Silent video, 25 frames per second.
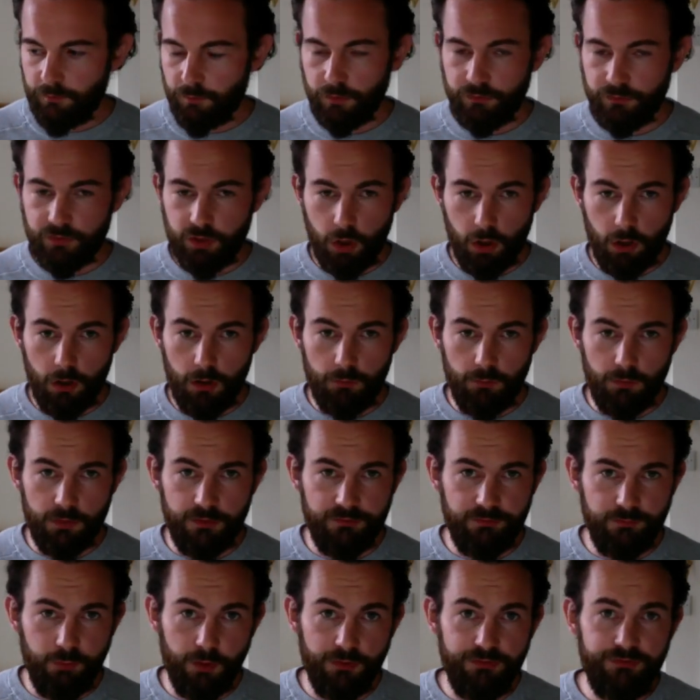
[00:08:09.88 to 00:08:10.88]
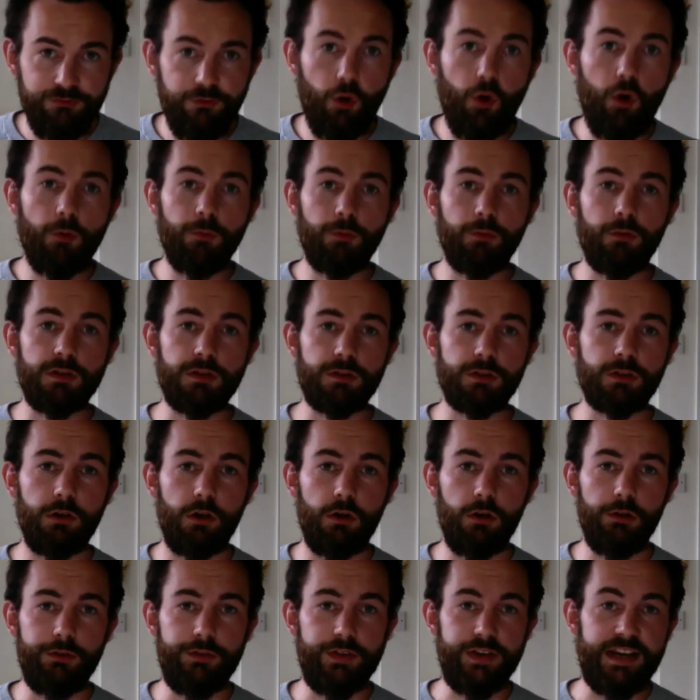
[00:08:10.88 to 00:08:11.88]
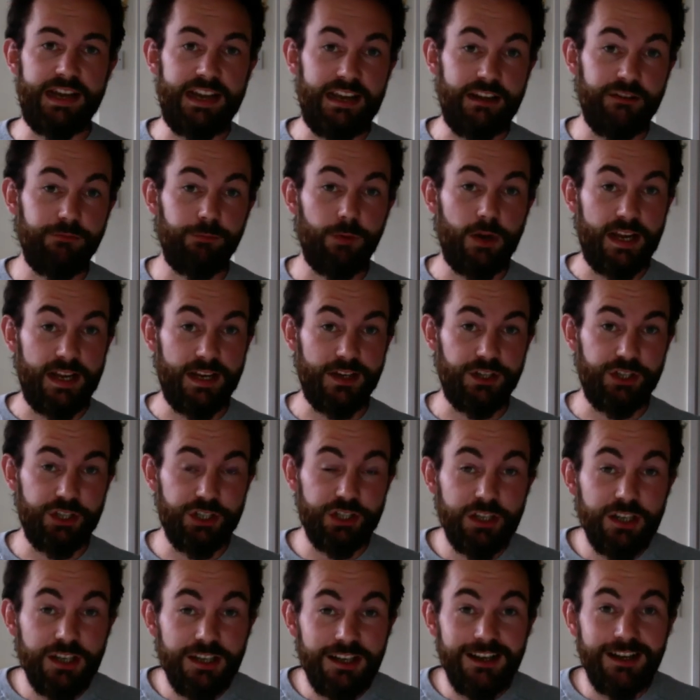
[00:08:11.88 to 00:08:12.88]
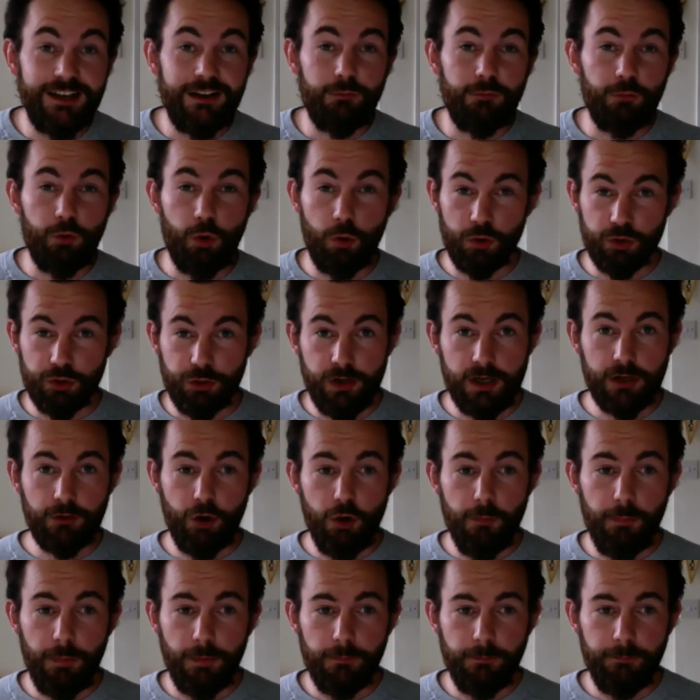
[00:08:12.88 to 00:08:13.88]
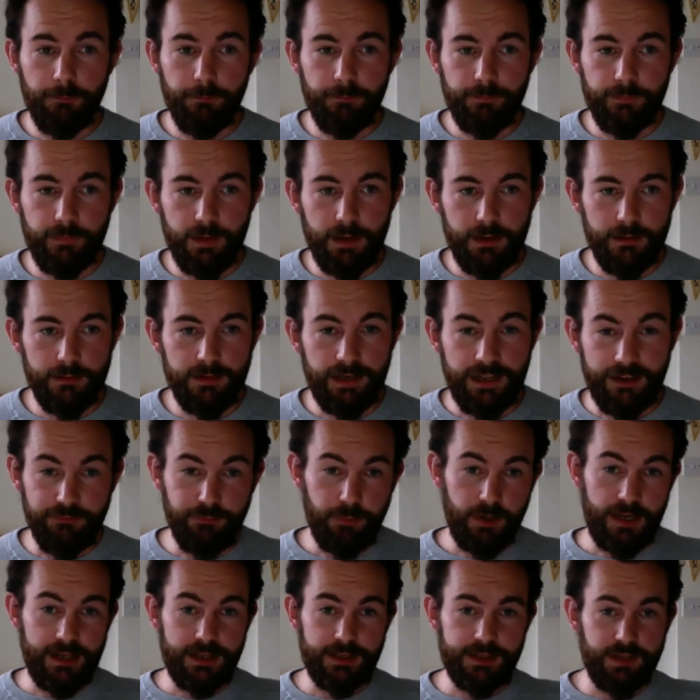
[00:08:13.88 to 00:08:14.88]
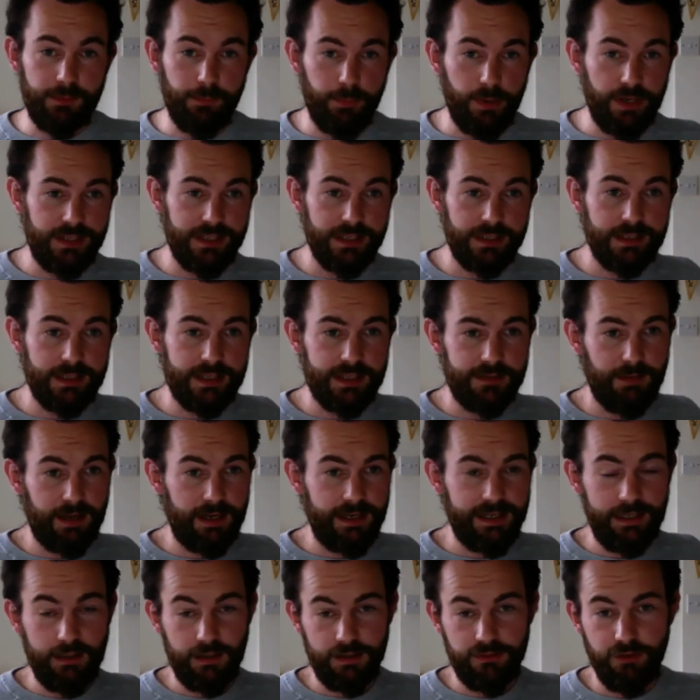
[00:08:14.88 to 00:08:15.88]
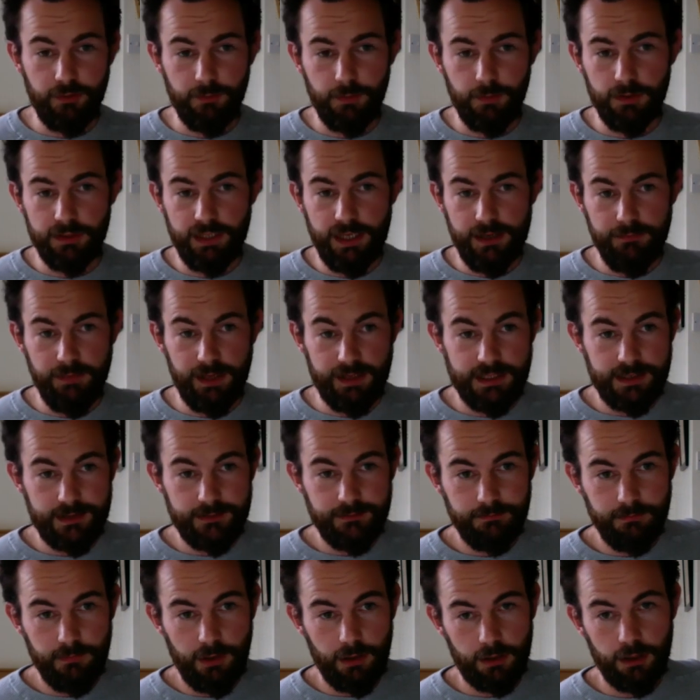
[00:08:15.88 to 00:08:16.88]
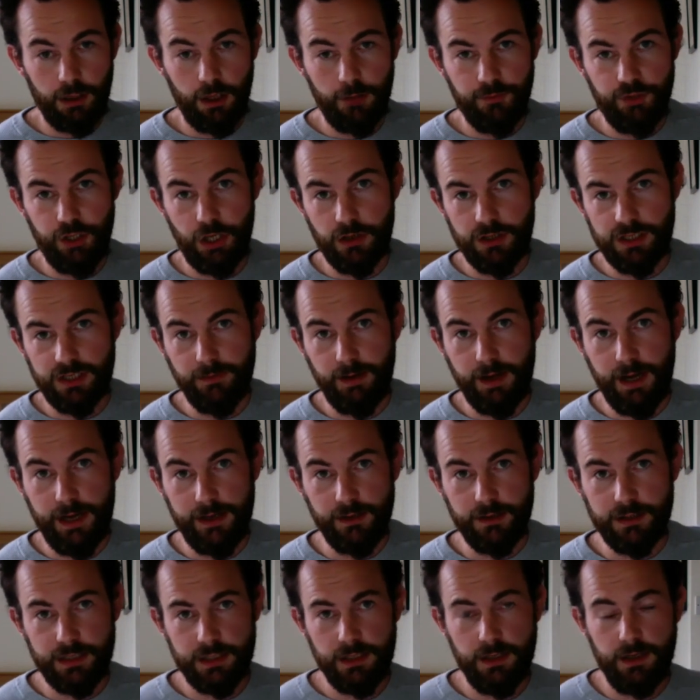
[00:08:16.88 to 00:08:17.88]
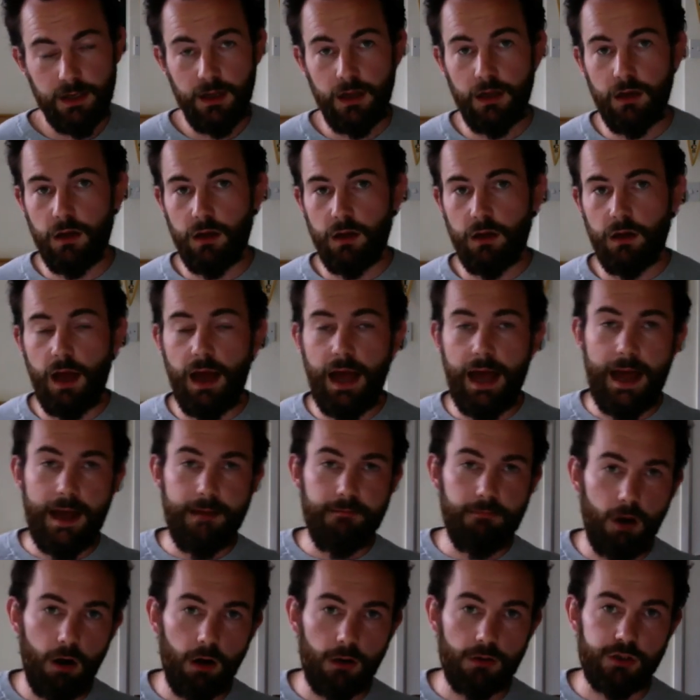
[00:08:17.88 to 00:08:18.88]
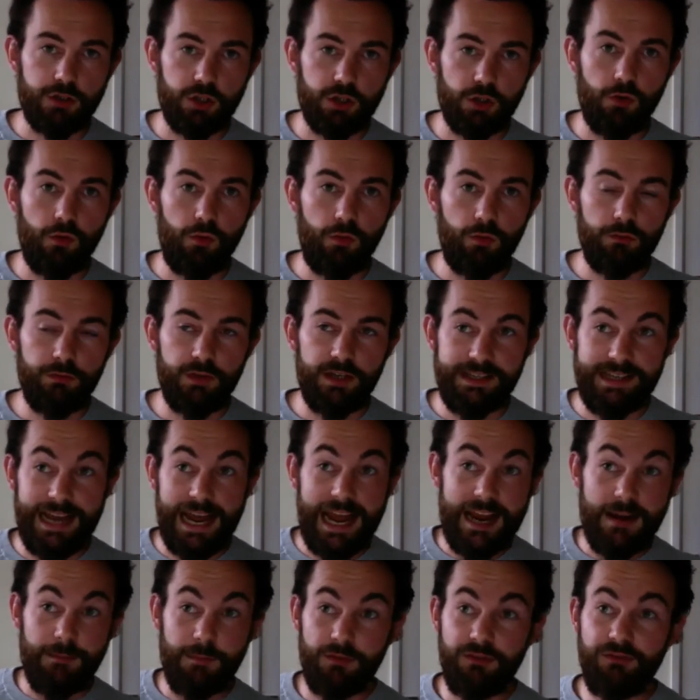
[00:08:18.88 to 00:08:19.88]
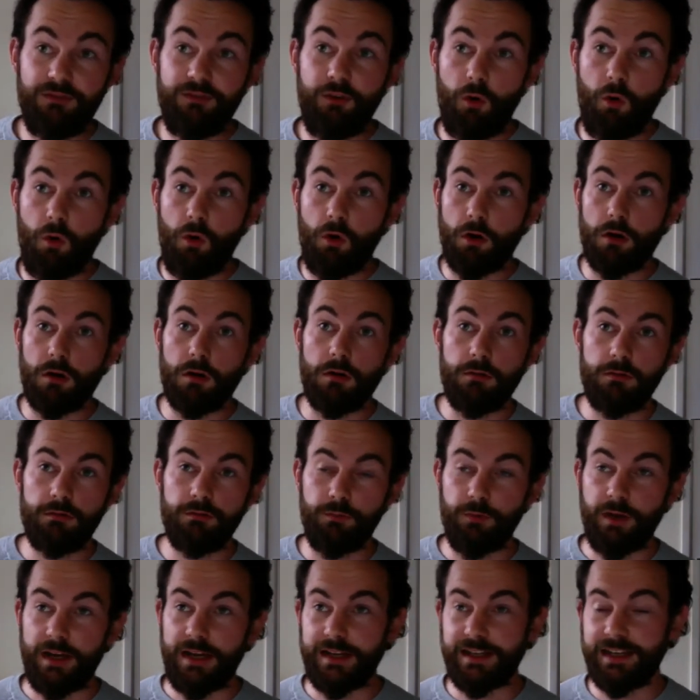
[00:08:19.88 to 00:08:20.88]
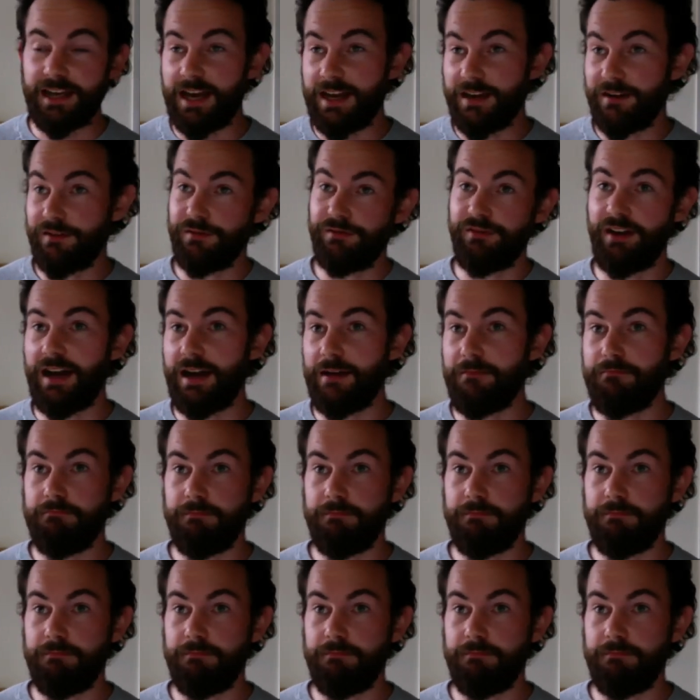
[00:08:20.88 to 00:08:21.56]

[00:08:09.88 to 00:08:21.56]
We've formed what's called the Naomh Bríd Rosary Group. Naomh Bríd St. Bridget's is my Gaelic football team. That's our club jersey behind us. Also, the day before, we kind of,